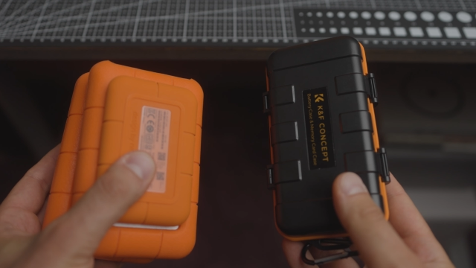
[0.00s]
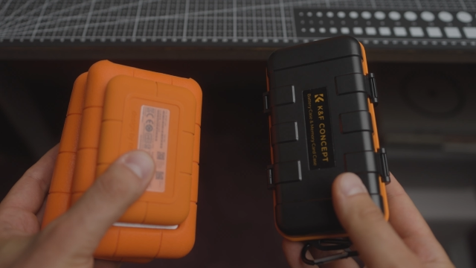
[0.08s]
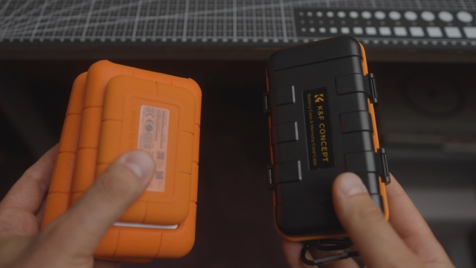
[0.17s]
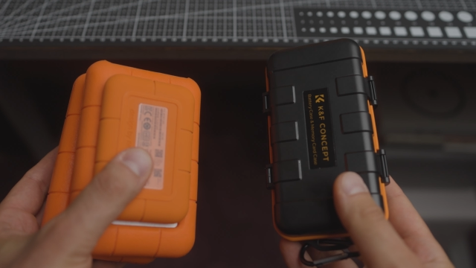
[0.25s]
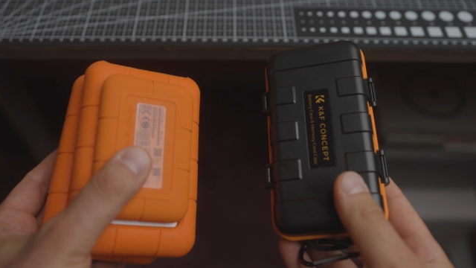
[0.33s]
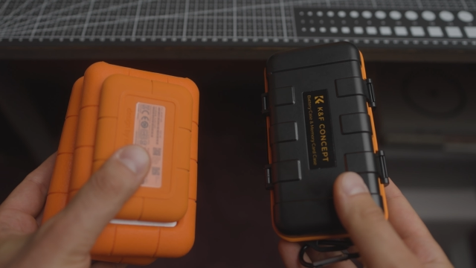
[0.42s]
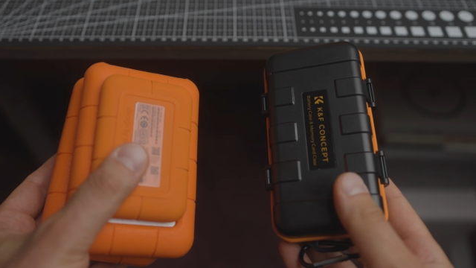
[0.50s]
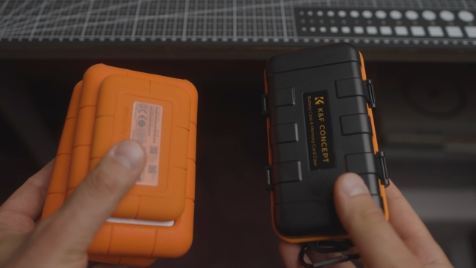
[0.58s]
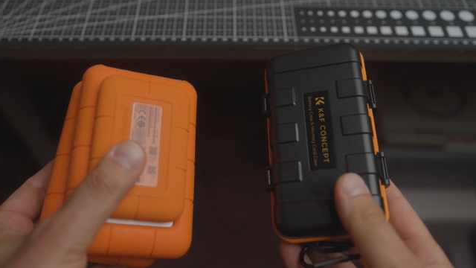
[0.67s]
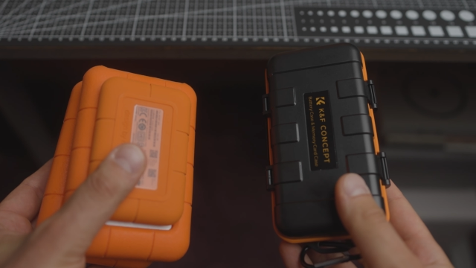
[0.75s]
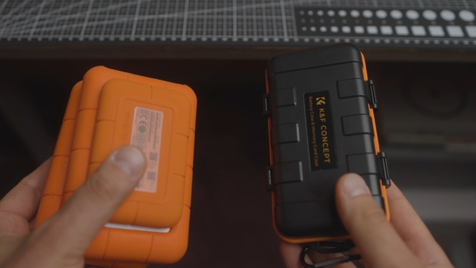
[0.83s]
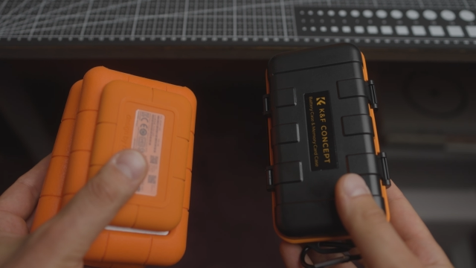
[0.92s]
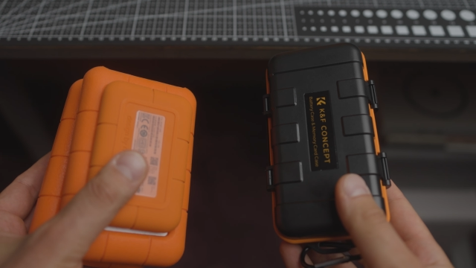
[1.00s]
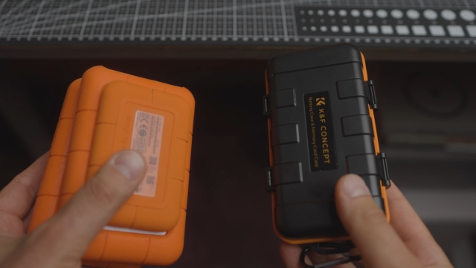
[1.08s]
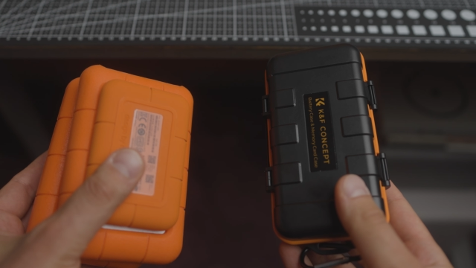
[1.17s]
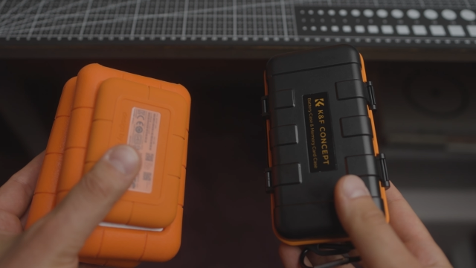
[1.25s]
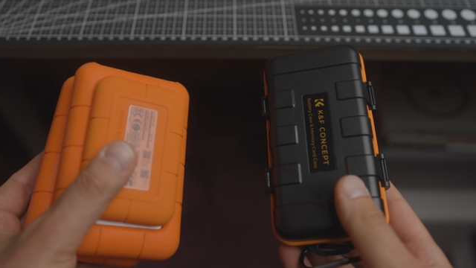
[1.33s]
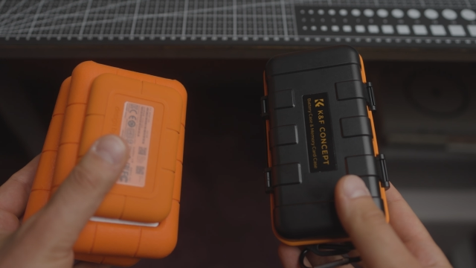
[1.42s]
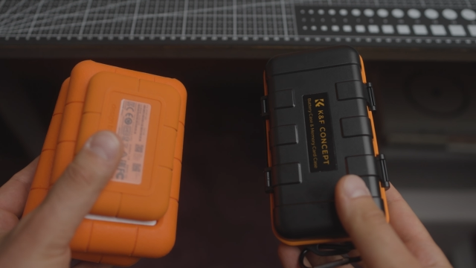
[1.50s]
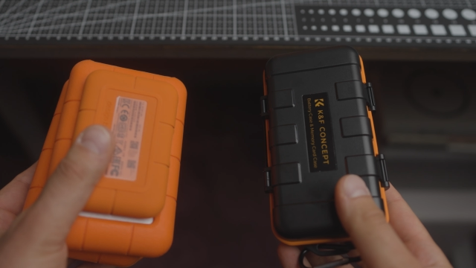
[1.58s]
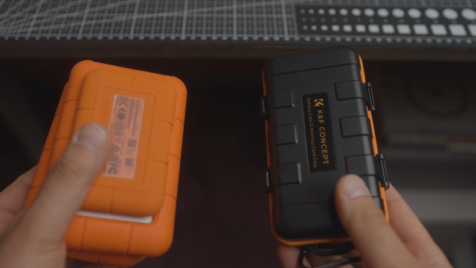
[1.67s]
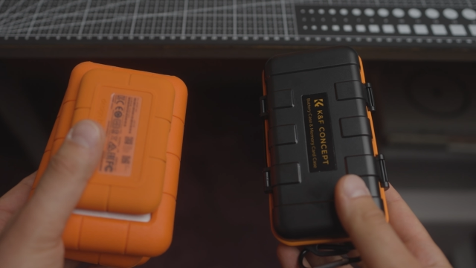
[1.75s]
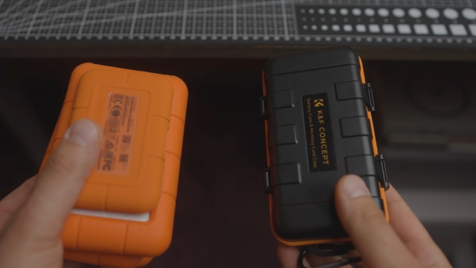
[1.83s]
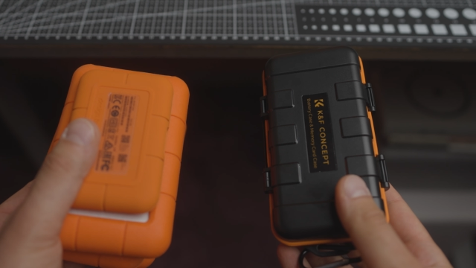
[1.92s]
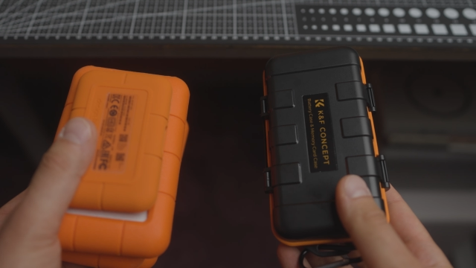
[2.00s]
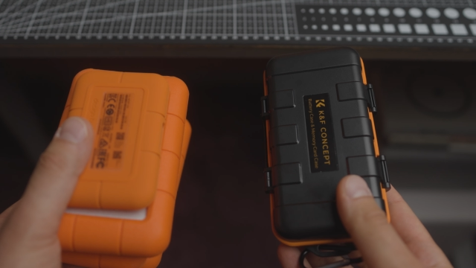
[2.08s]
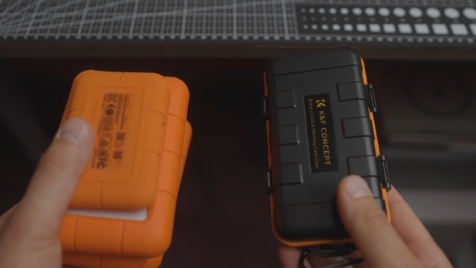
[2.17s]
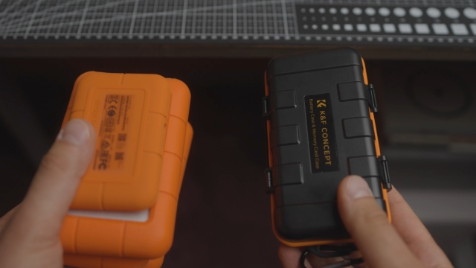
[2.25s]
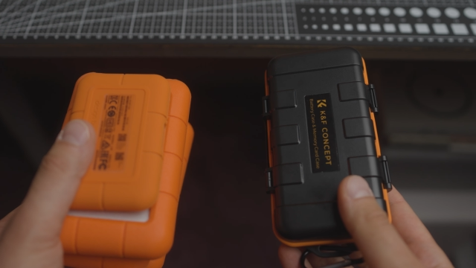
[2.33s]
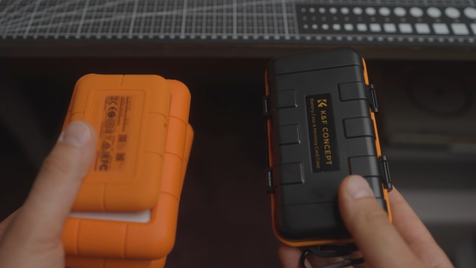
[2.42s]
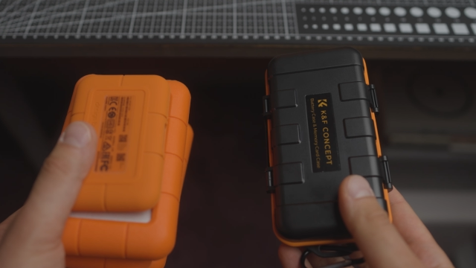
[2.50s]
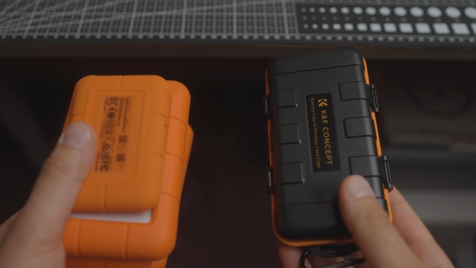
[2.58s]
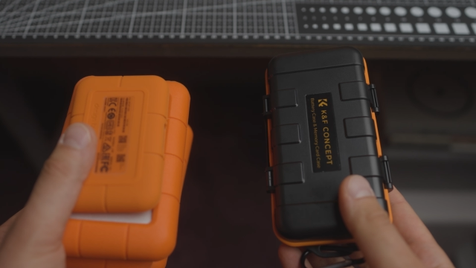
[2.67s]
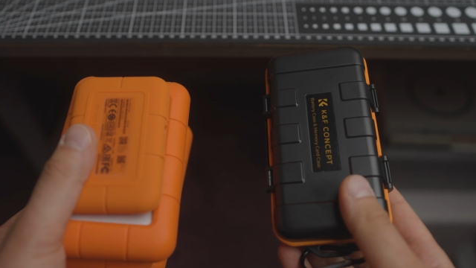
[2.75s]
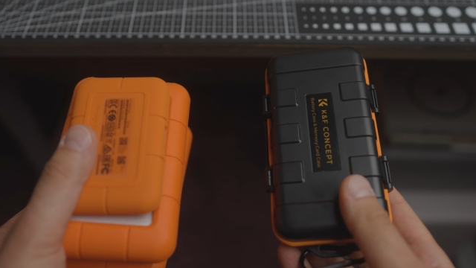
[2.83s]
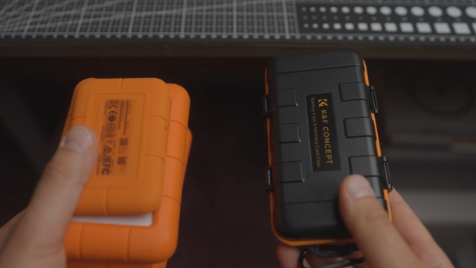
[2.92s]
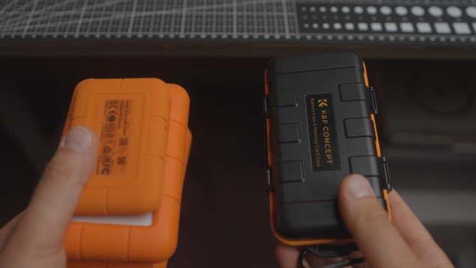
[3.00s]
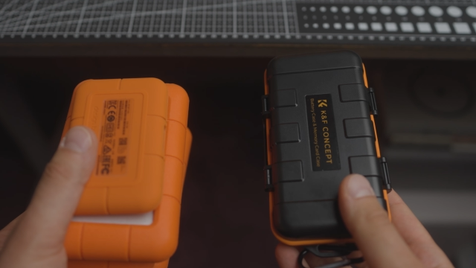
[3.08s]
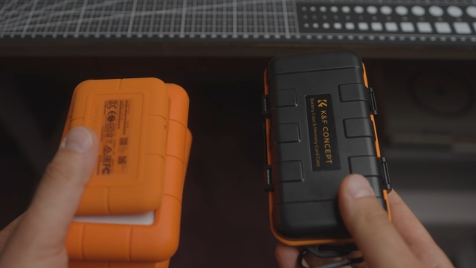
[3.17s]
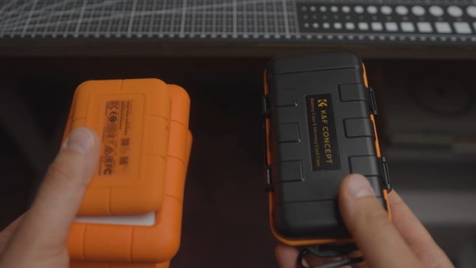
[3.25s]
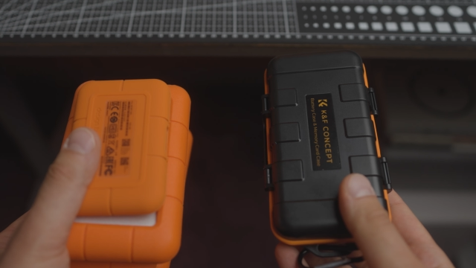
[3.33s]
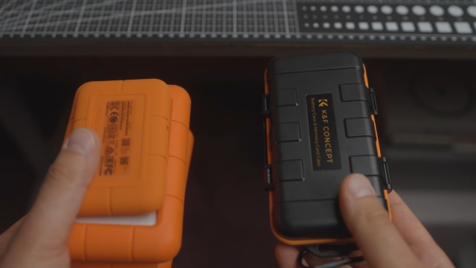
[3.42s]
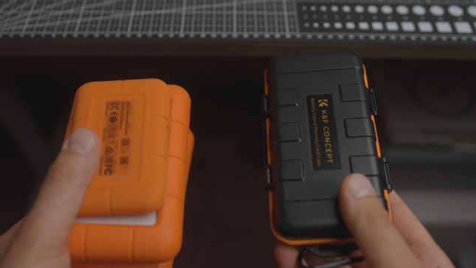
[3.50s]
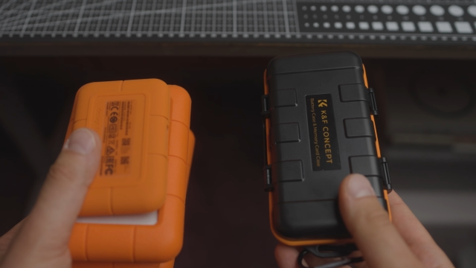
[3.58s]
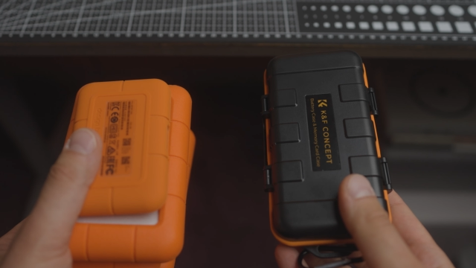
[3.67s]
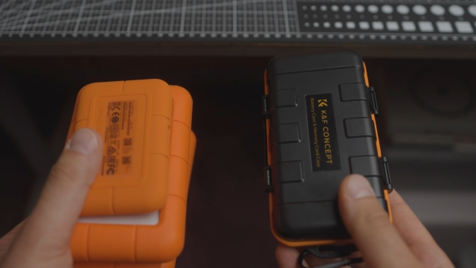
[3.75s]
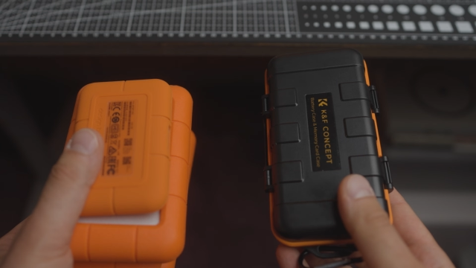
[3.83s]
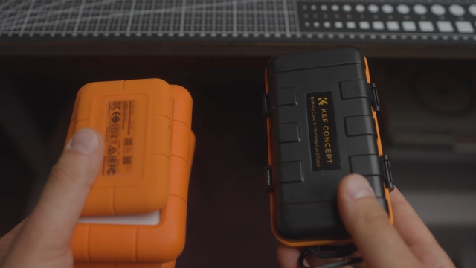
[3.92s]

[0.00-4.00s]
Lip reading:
(no speaker visible)